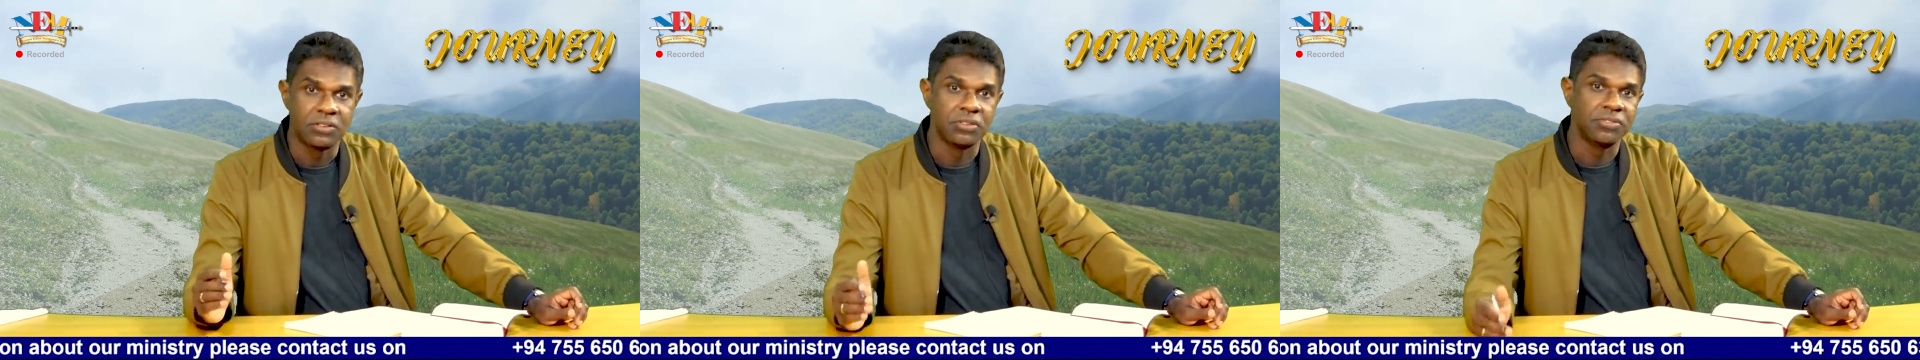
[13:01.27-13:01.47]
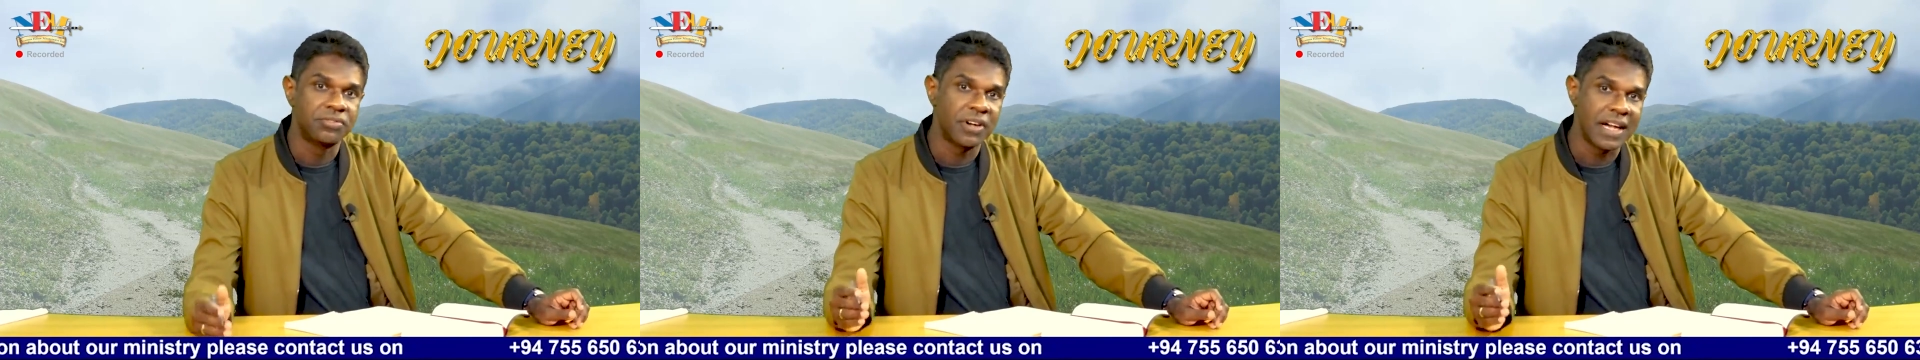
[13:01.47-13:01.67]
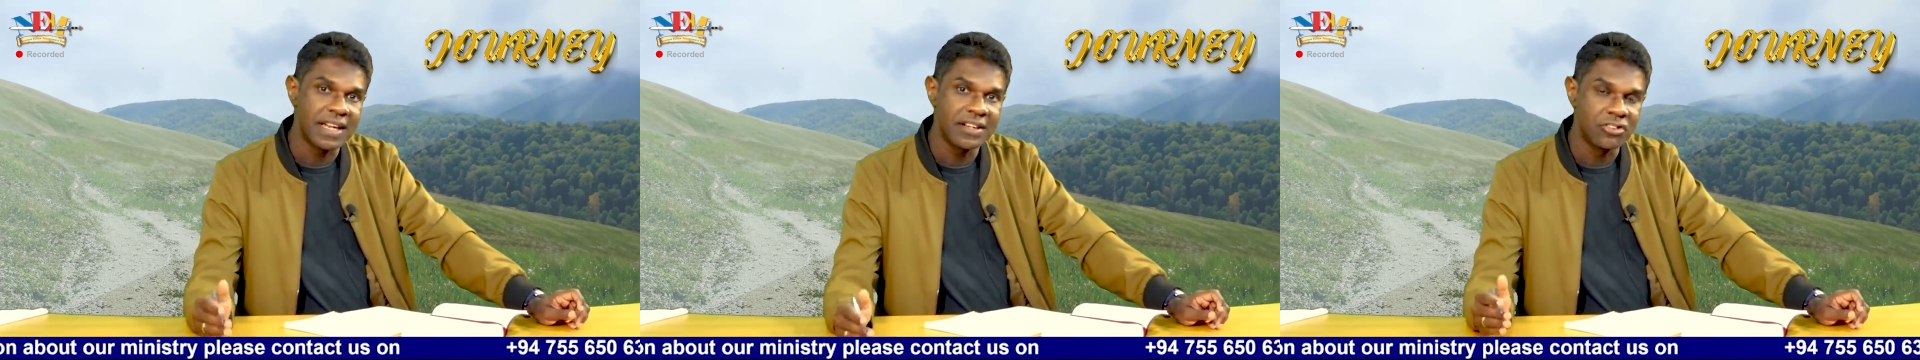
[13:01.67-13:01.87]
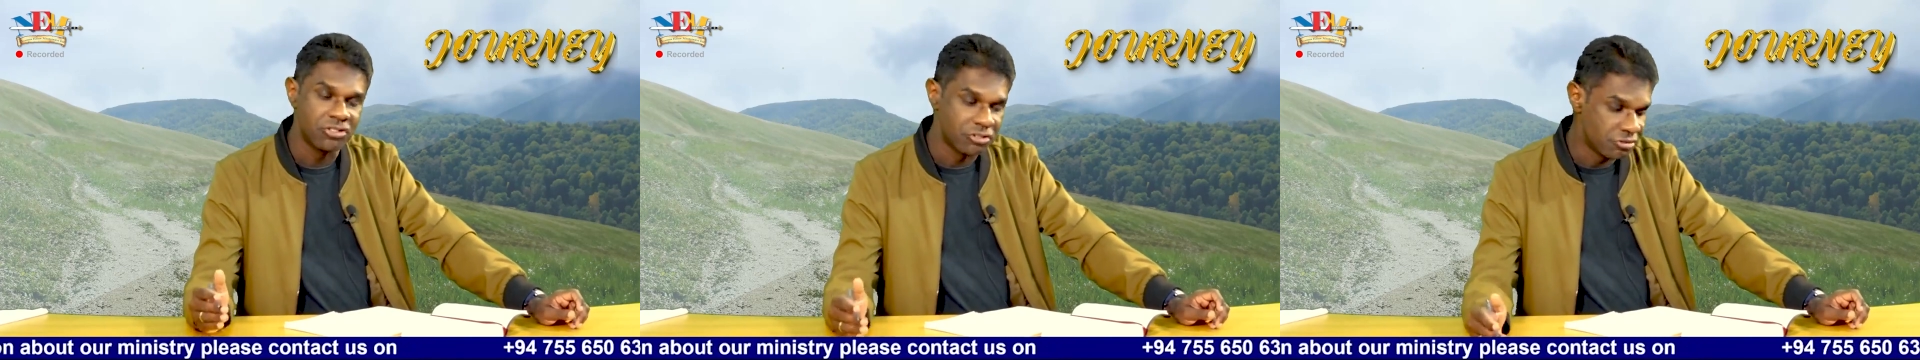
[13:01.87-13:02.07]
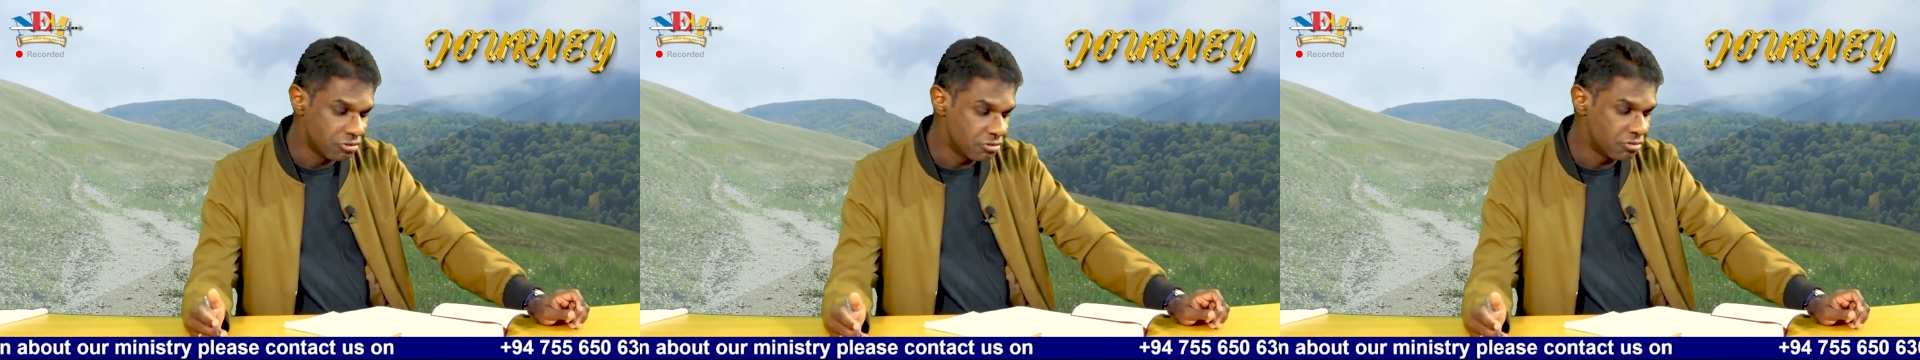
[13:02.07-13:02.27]
to fight
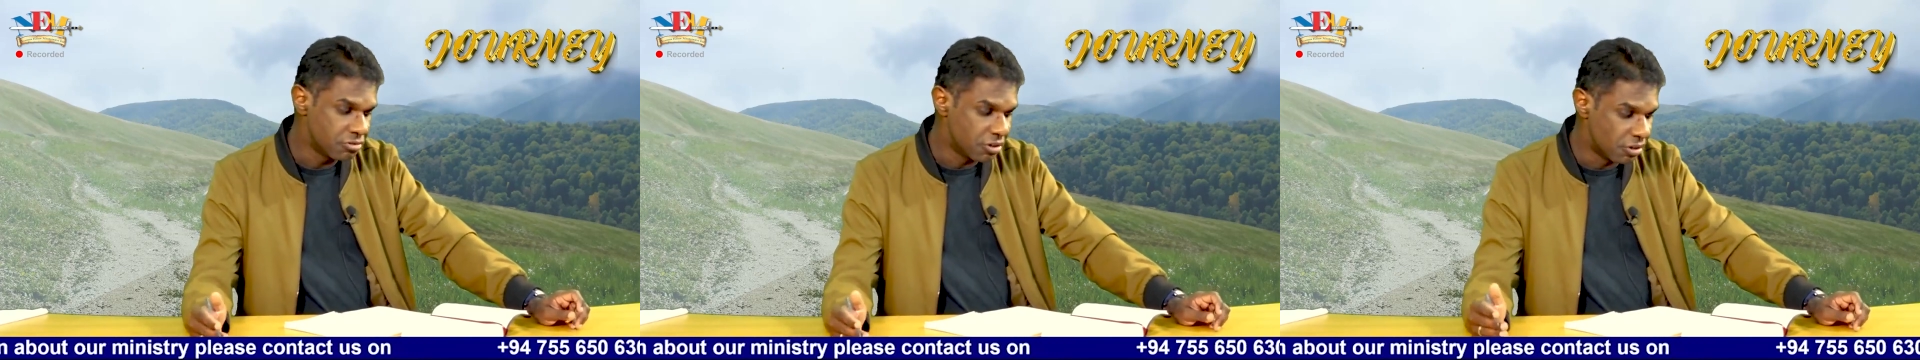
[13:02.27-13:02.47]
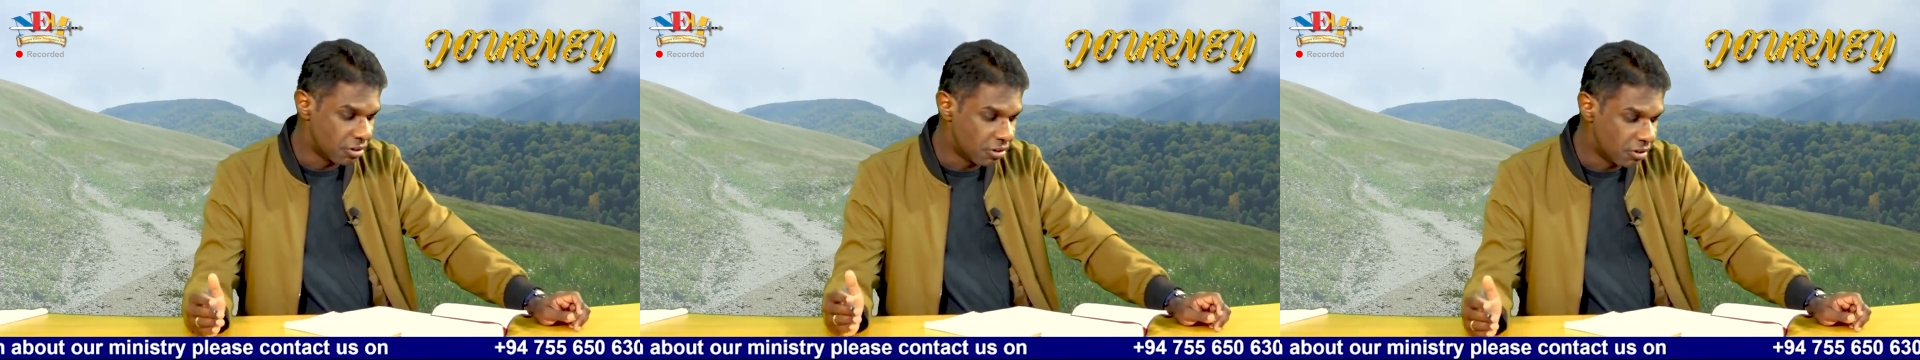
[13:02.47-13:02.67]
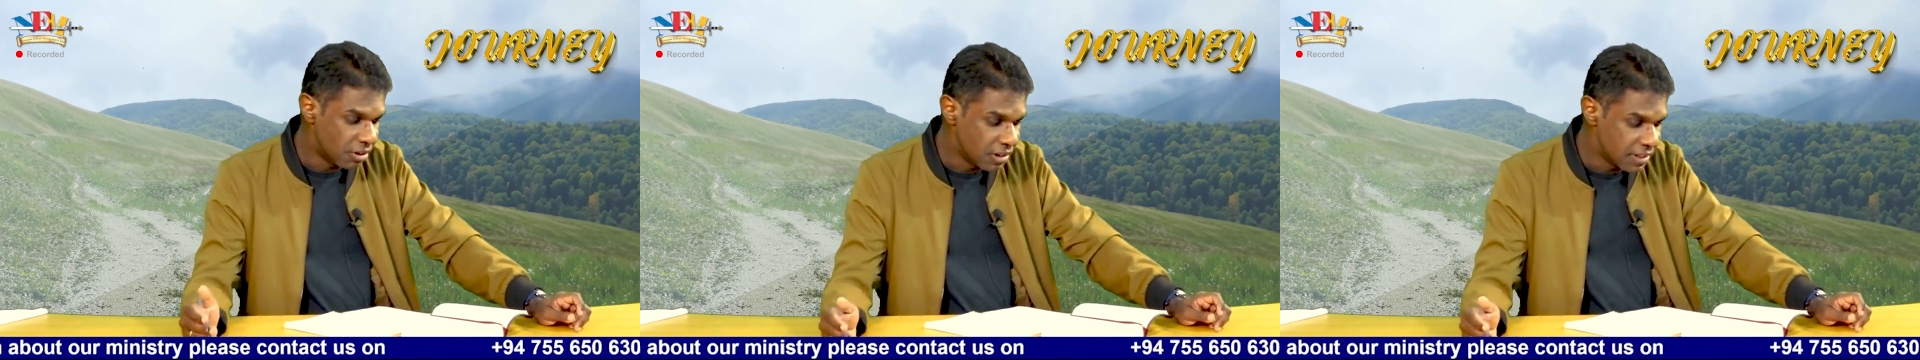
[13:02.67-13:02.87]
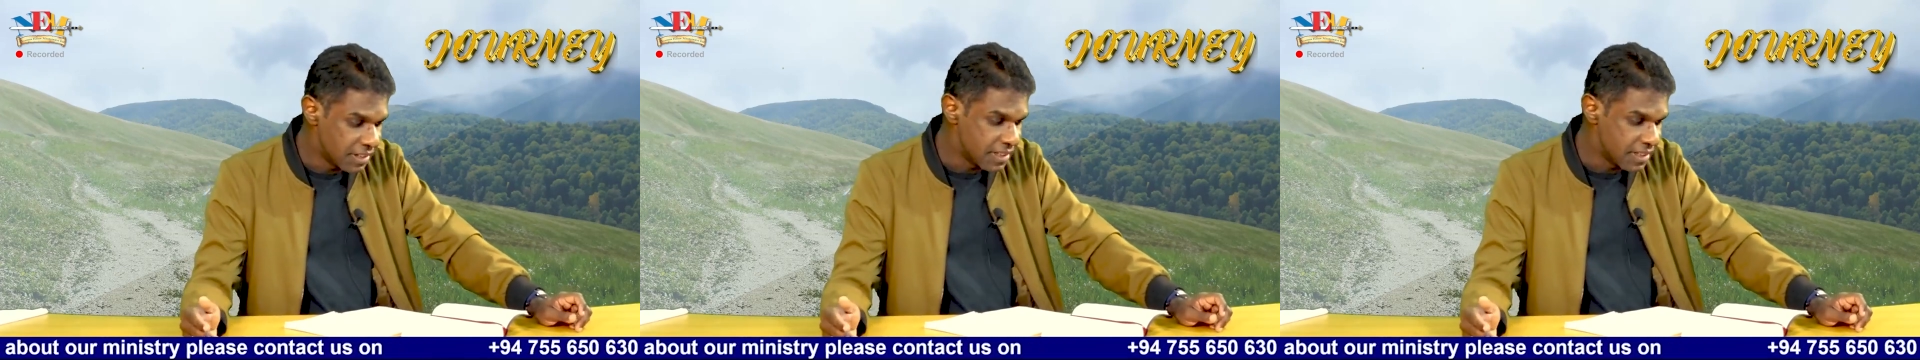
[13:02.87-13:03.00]
through all